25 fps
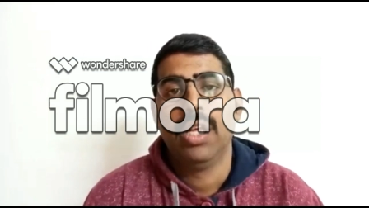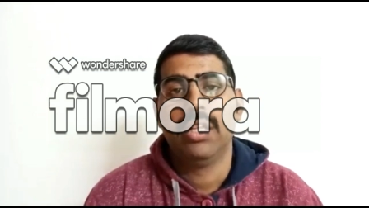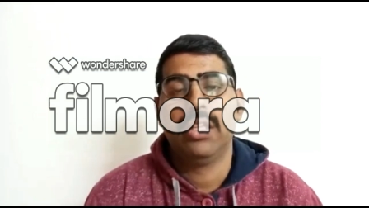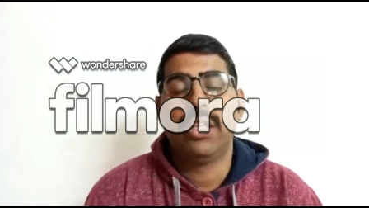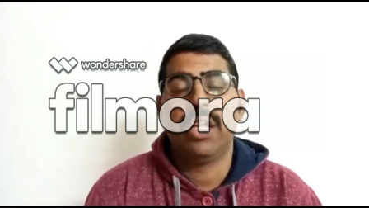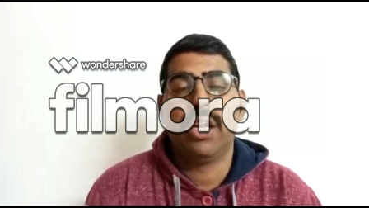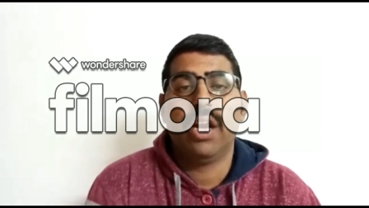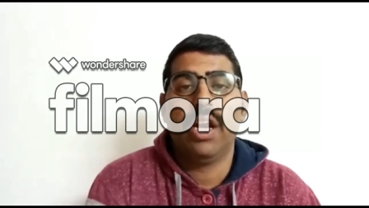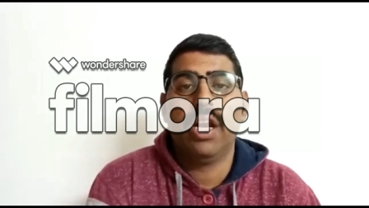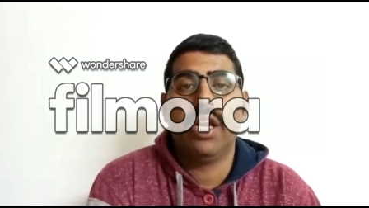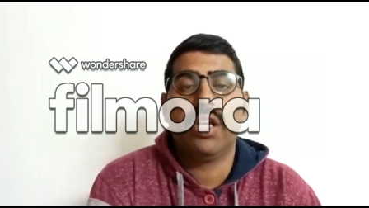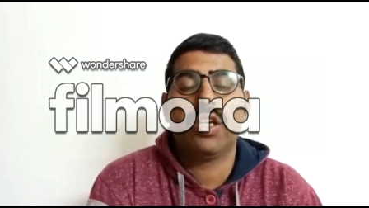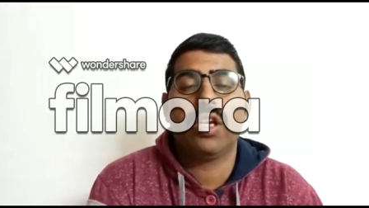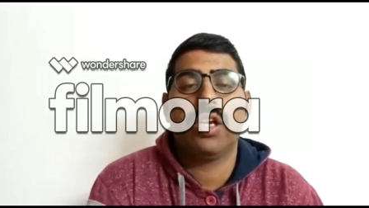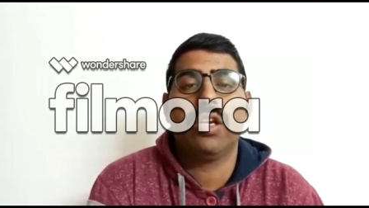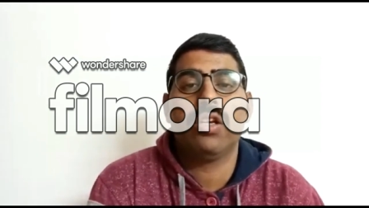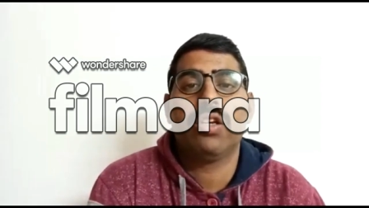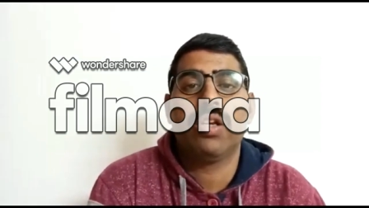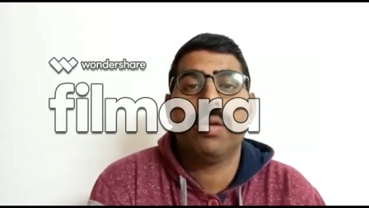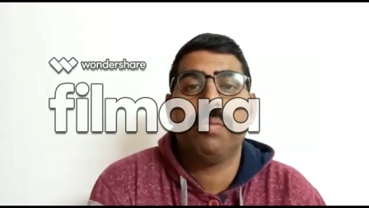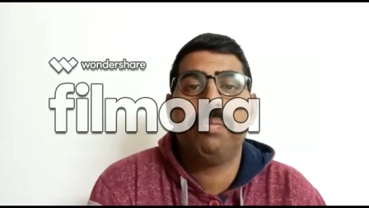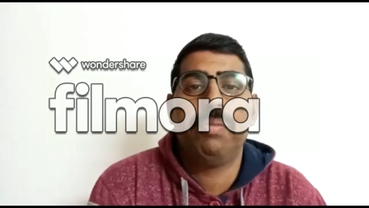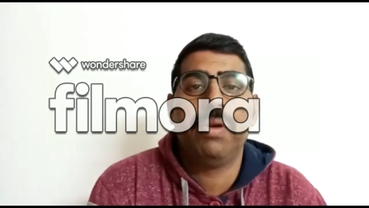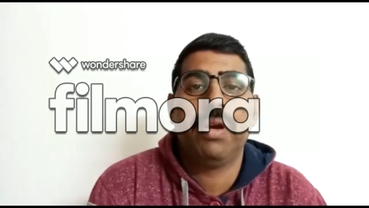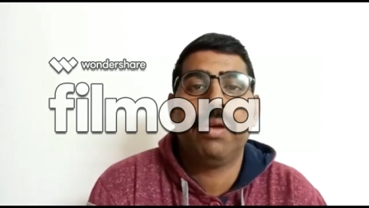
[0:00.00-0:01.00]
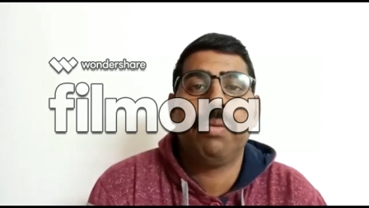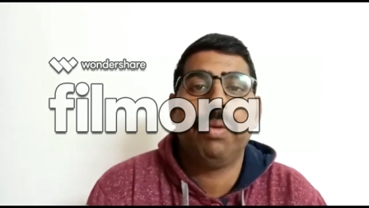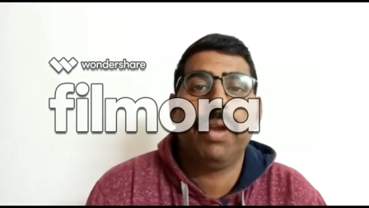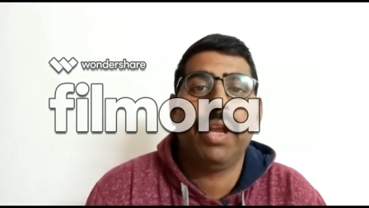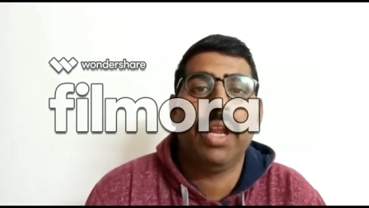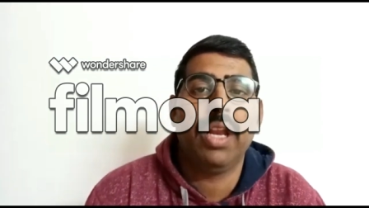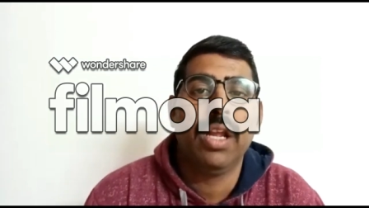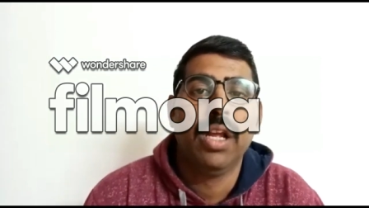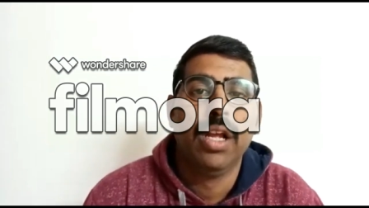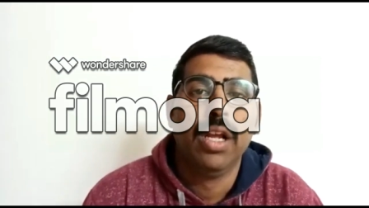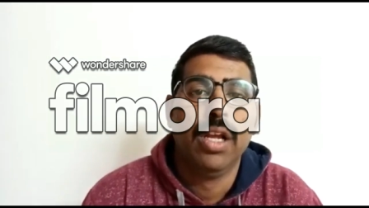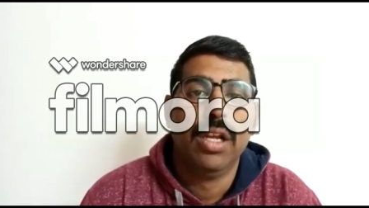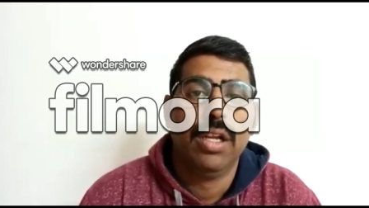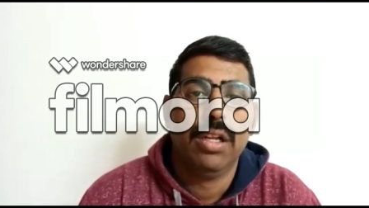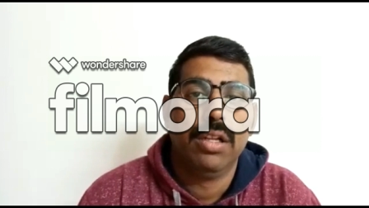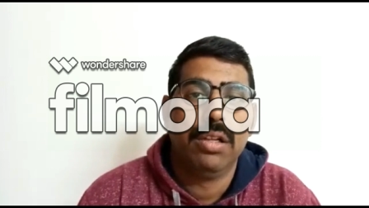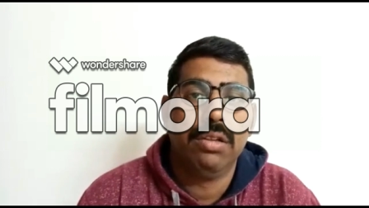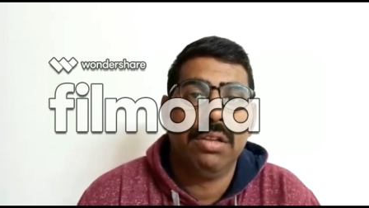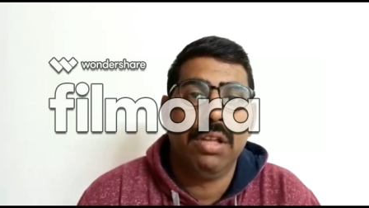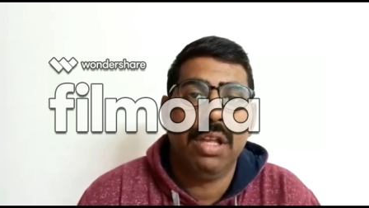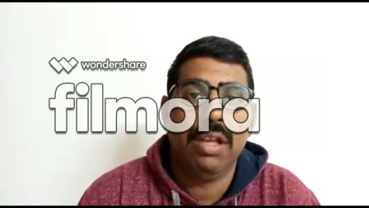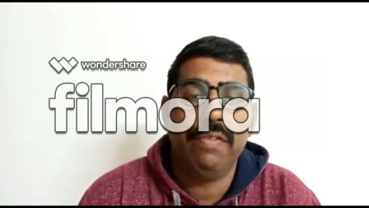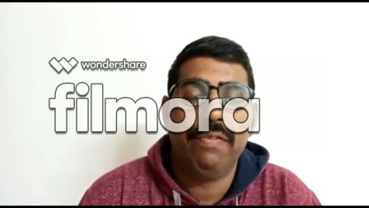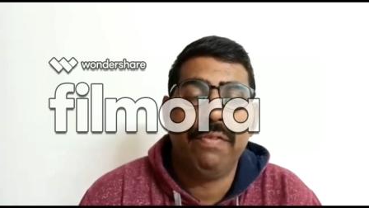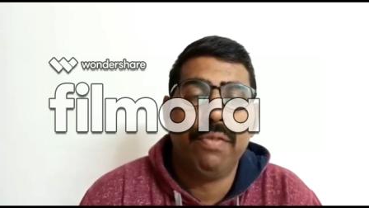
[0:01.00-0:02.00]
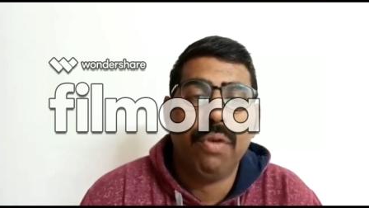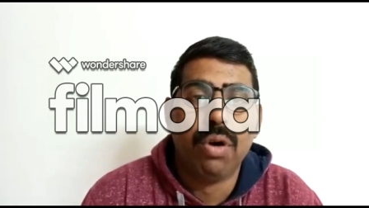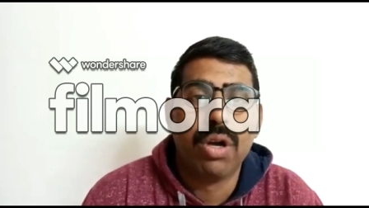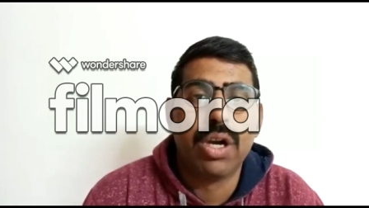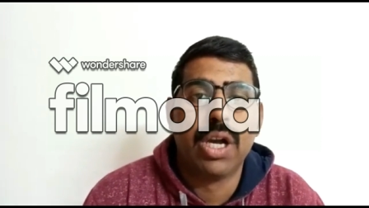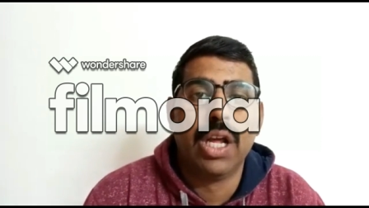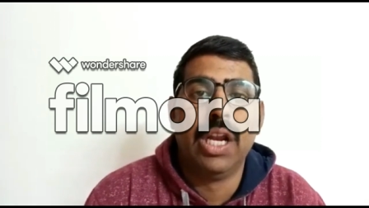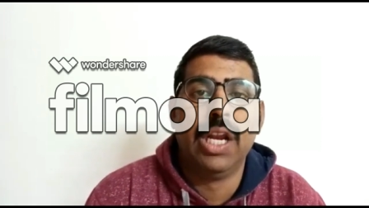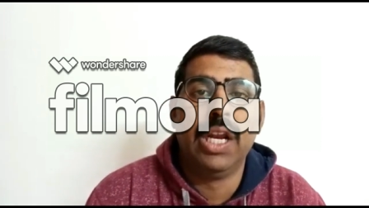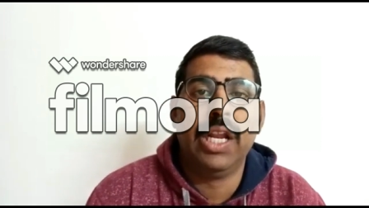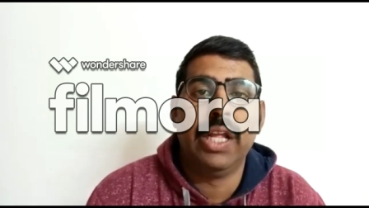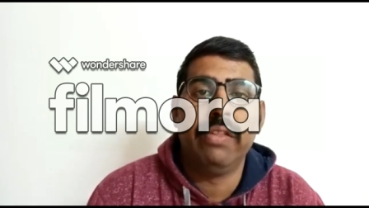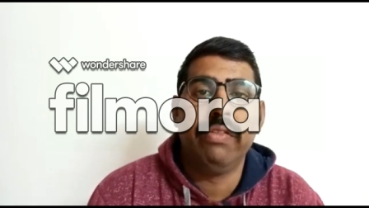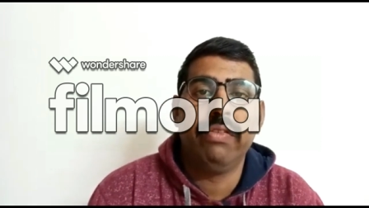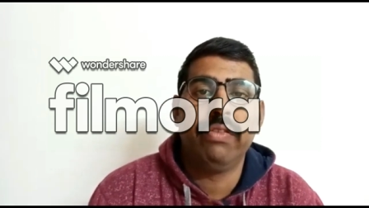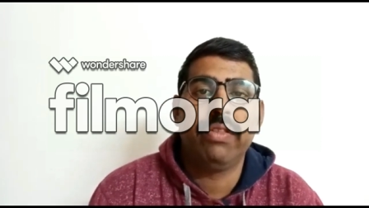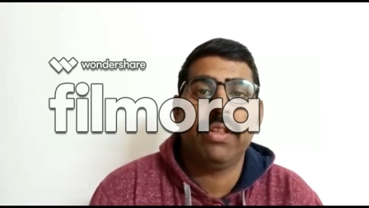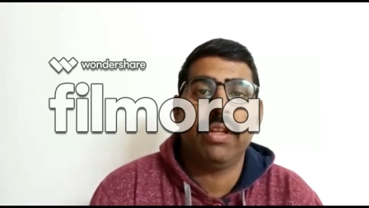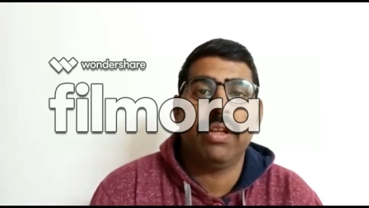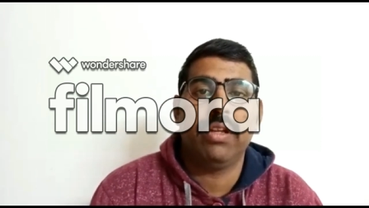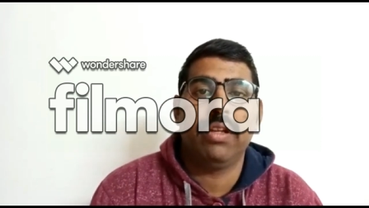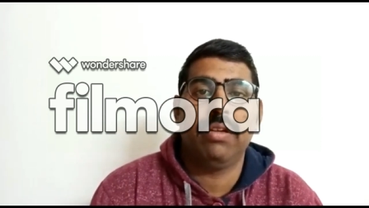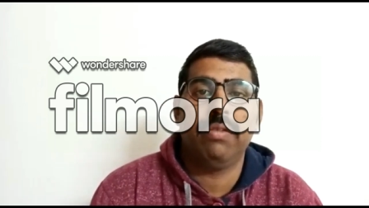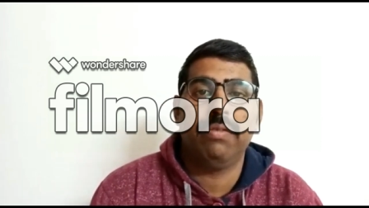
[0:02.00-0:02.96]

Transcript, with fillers: the relationship between the focal length